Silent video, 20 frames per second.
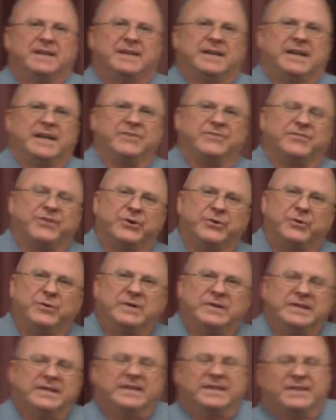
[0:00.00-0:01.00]
And so
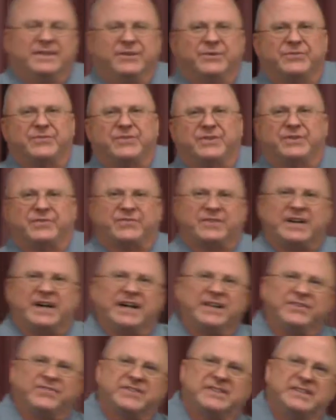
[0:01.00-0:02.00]
there's this
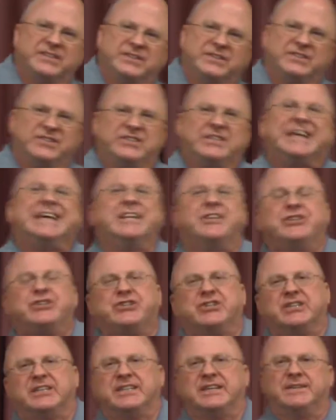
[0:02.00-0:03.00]
constant
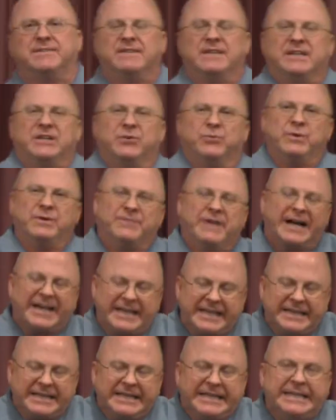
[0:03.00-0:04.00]
tension of we've got
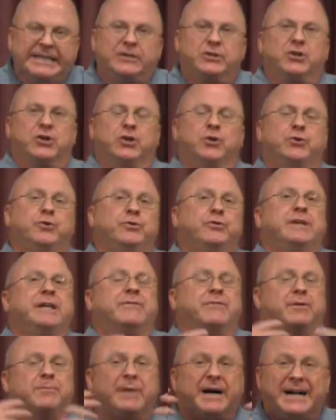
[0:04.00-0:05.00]
to include
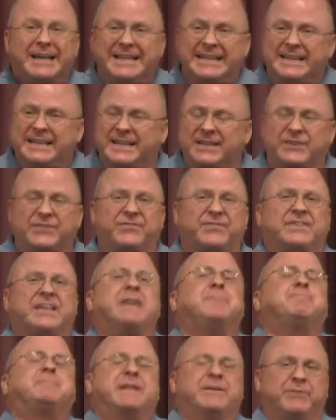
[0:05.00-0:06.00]
everybody and
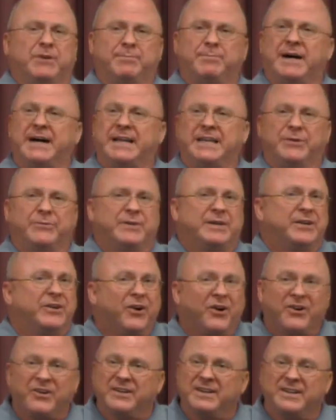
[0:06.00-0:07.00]
accept everybody
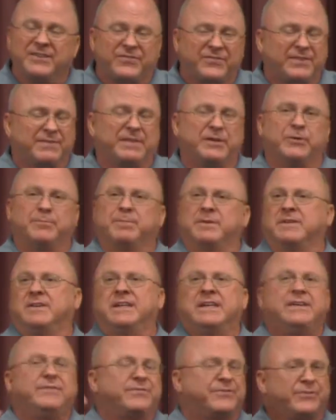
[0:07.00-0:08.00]
regardless of their
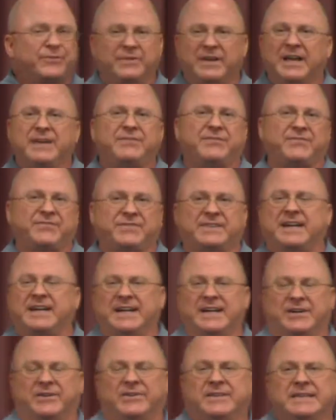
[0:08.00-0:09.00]
beliefs or
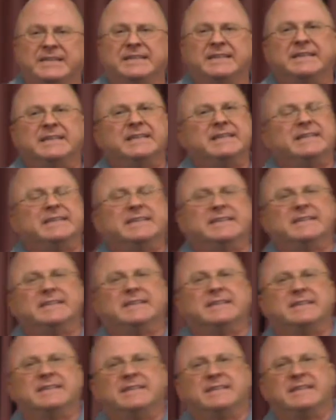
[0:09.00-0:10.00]
lifestyle.
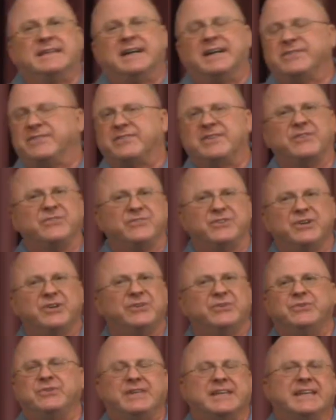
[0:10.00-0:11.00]
God says, no,
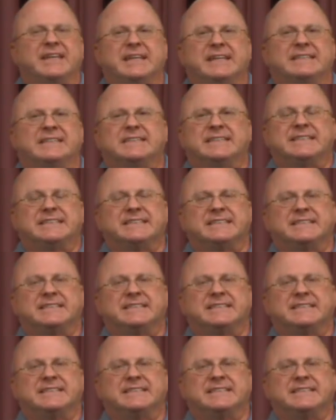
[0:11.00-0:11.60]
you can't.